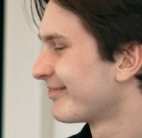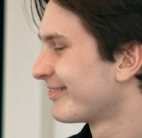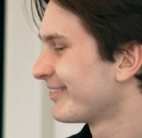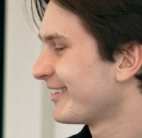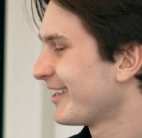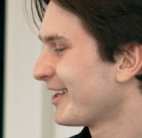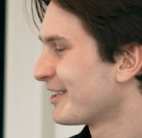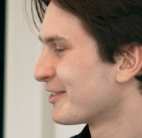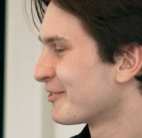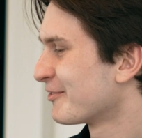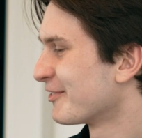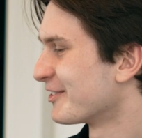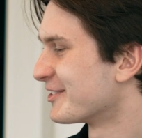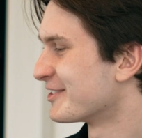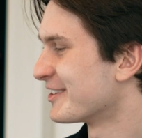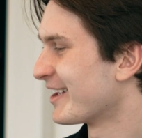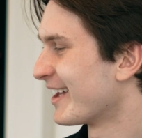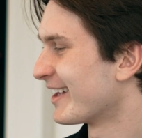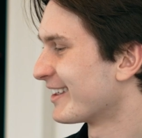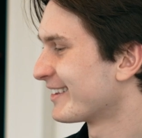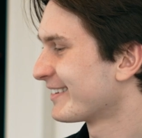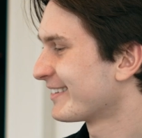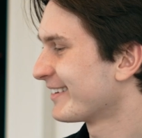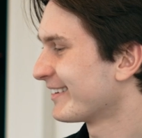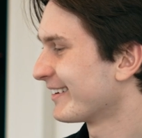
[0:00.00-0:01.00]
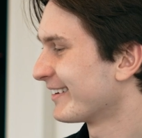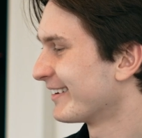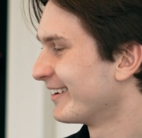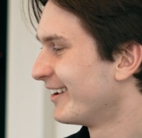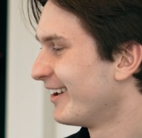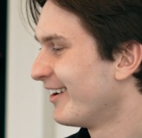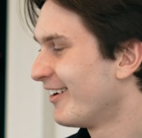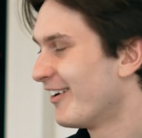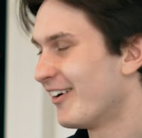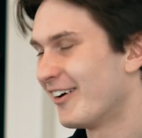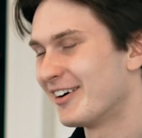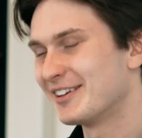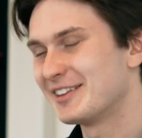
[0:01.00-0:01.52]
That's fantastic.
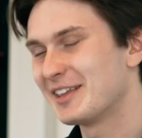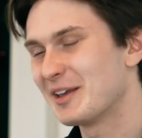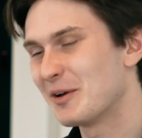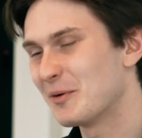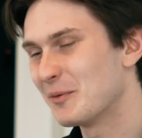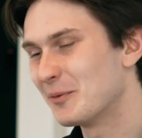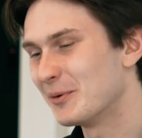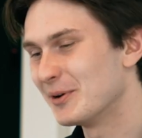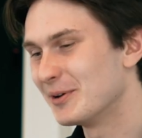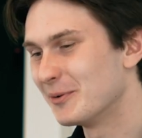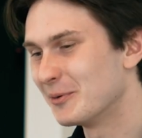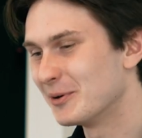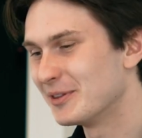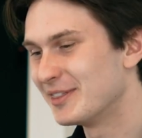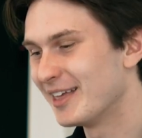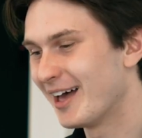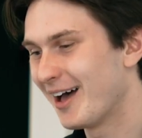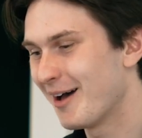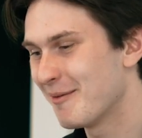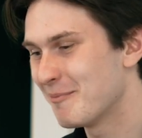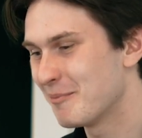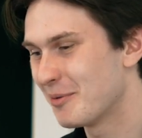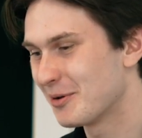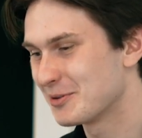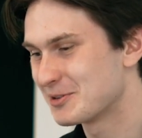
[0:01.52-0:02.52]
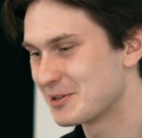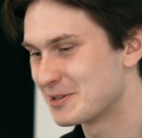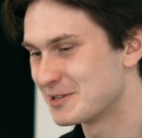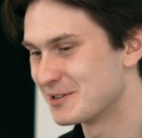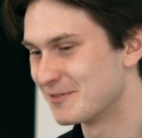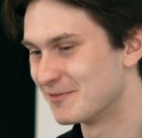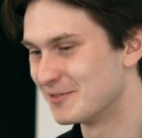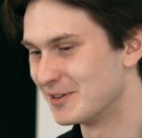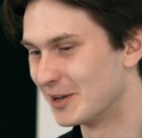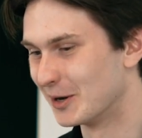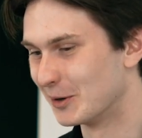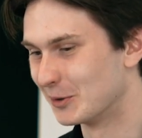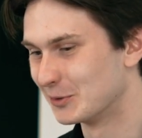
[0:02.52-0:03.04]
I think with that
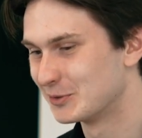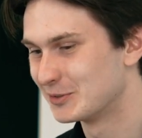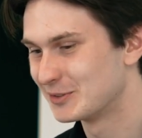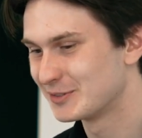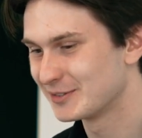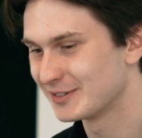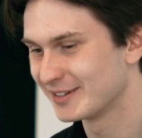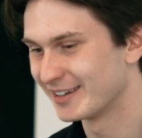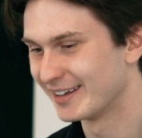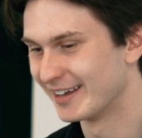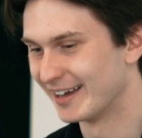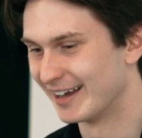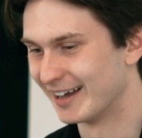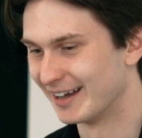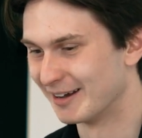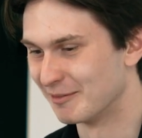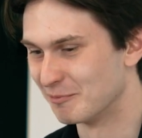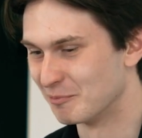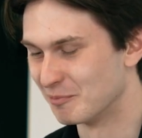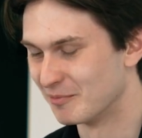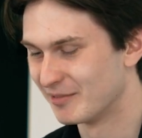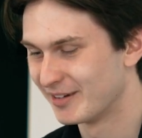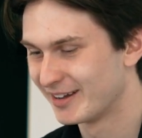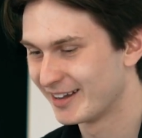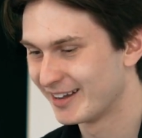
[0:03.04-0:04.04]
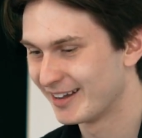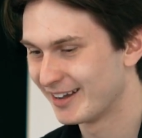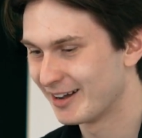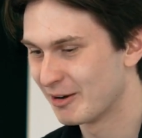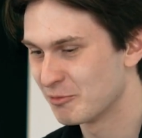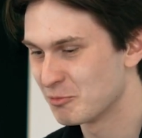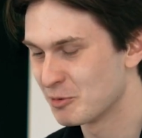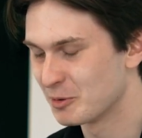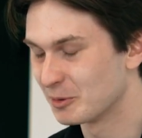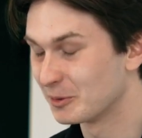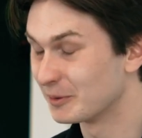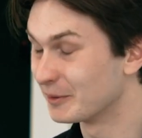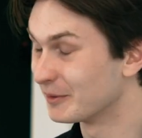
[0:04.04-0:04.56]
positive note,
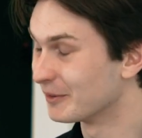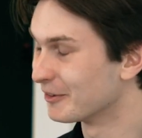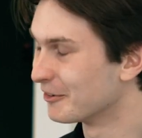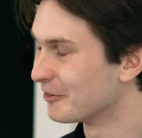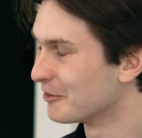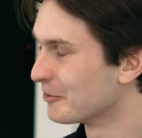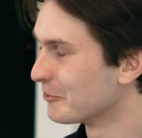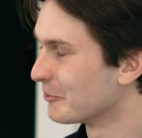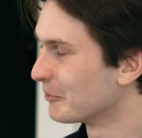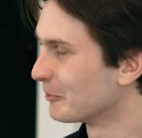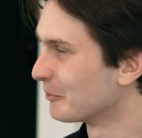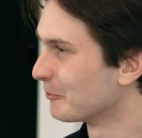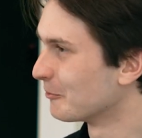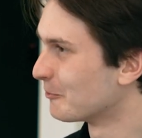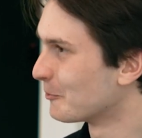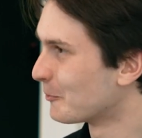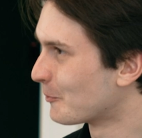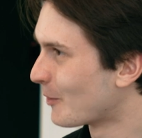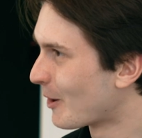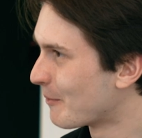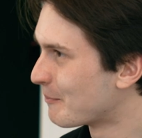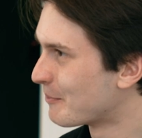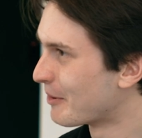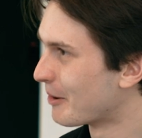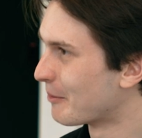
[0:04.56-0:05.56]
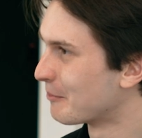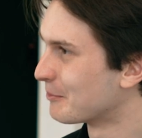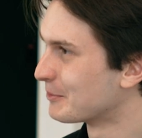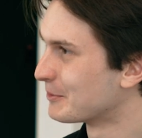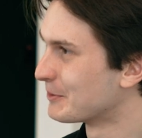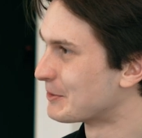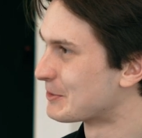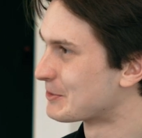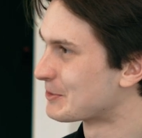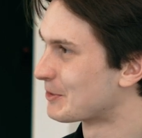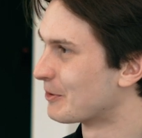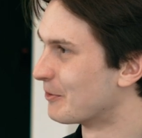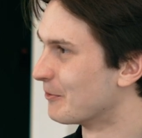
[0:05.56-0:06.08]
we'll wrap up
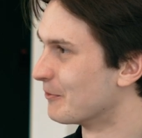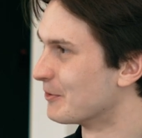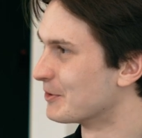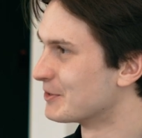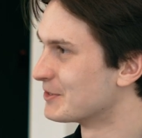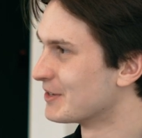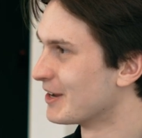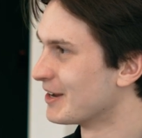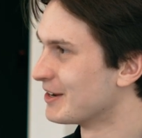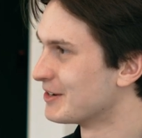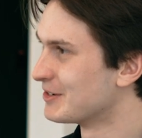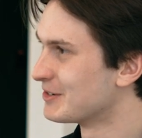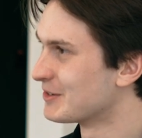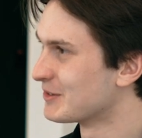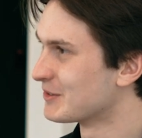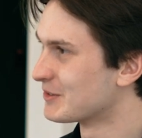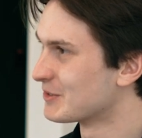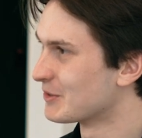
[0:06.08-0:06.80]
this conversation.